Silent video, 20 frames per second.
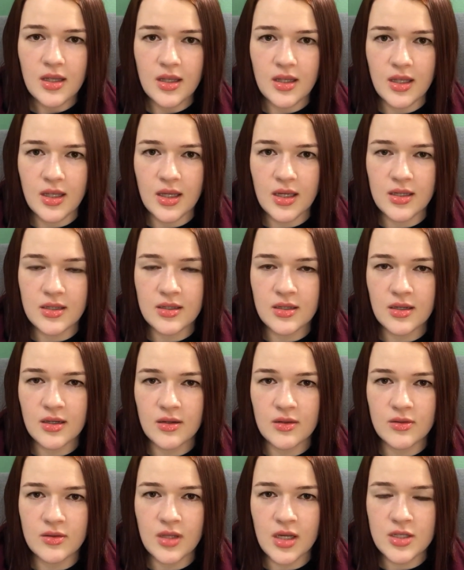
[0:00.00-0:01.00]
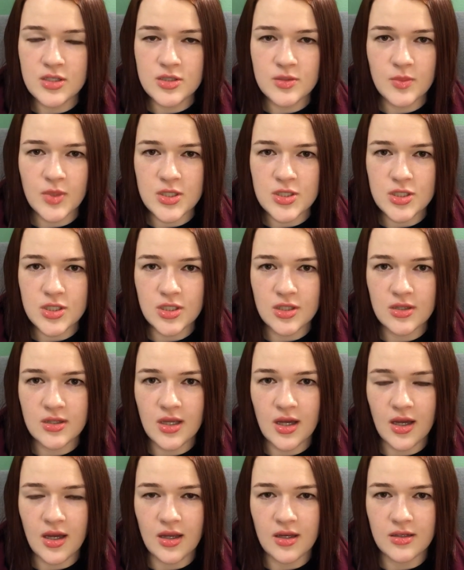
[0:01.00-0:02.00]
And not to mention
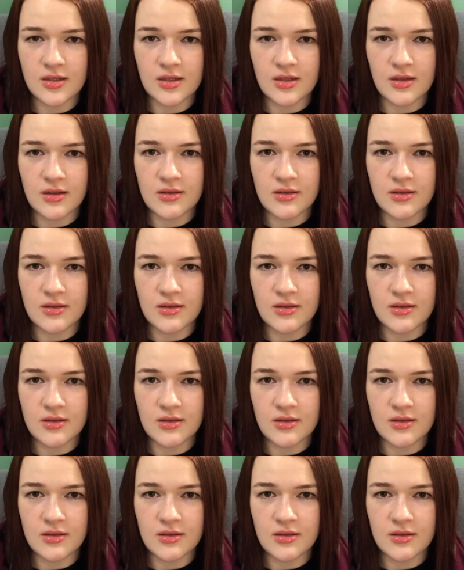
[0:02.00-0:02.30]
that